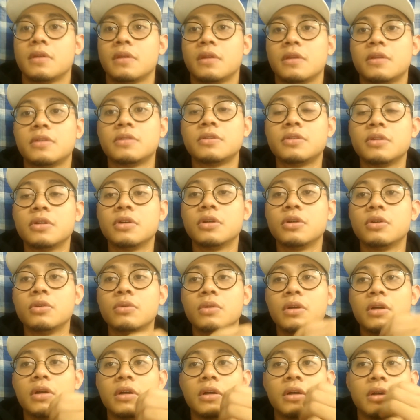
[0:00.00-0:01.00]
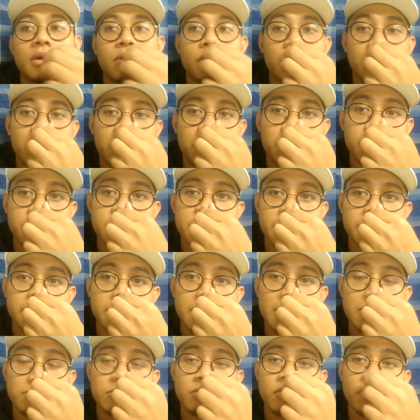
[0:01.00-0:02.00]
So when the
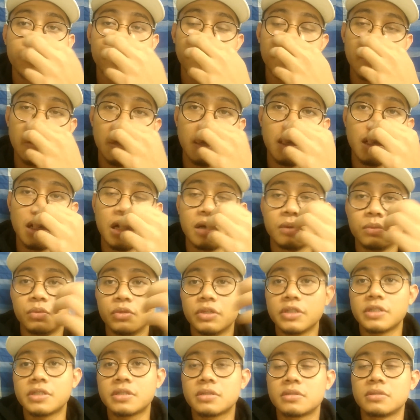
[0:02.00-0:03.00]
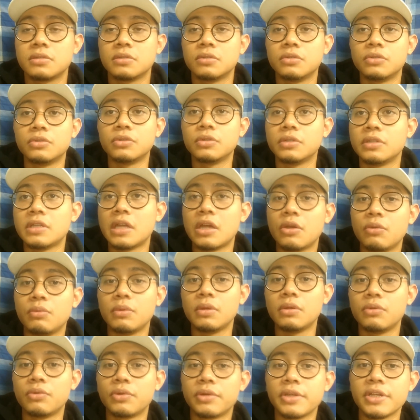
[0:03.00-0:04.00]
projectile move upwards, so they
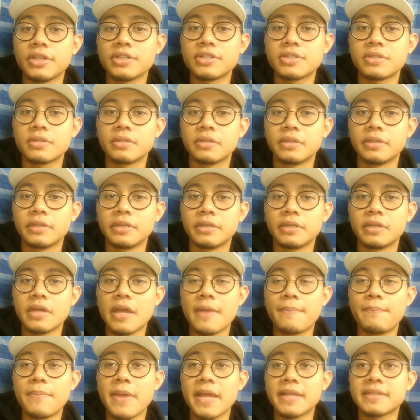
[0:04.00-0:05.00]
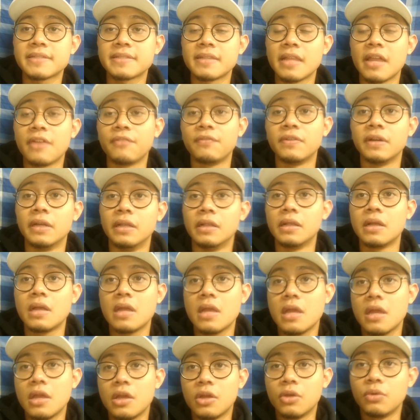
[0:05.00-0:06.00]
will reach the apex level,
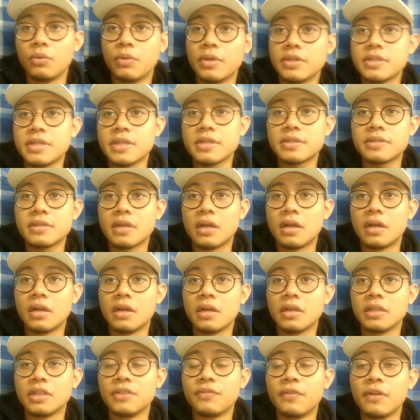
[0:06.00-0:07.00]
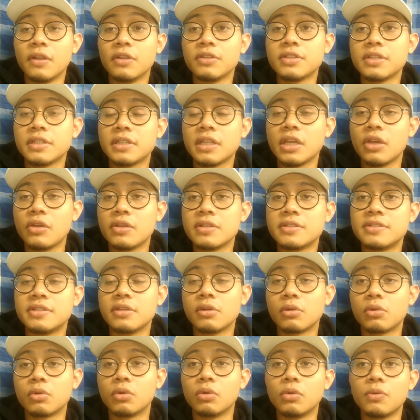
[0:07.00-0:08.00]
which is the velocity is
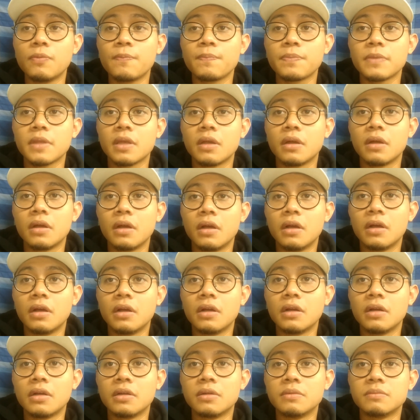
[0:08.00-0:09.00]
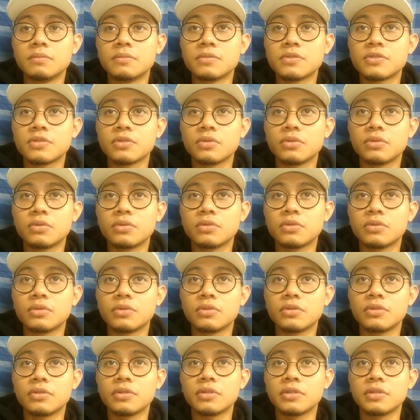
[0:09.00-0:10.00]
0.
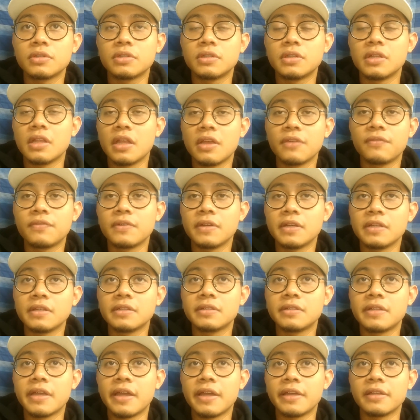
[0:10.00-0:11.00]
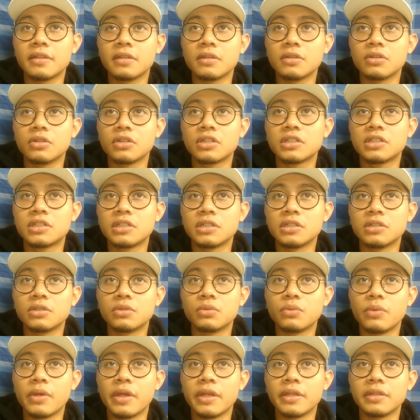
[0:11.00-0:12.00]
So the level that
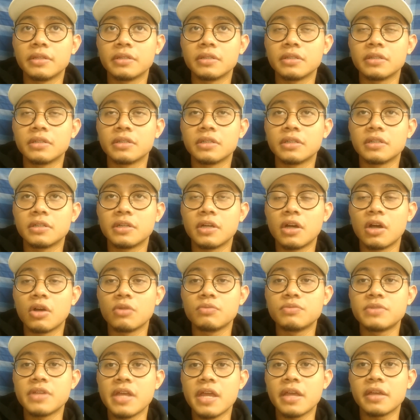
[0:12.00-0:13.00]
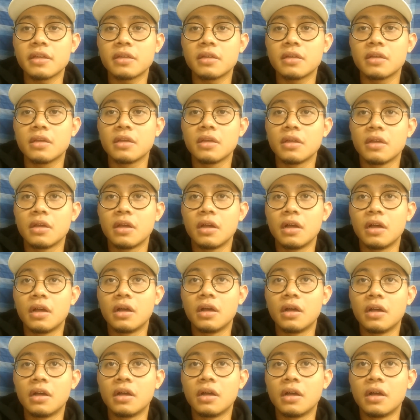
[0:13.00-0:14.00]
occur when the object
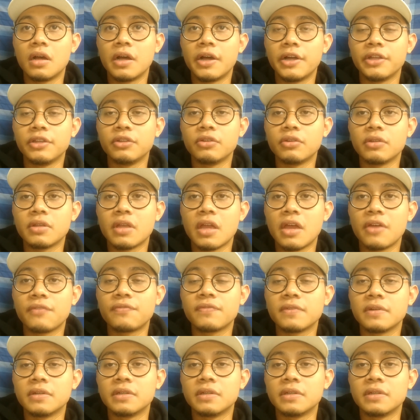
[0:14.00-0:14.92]
are not have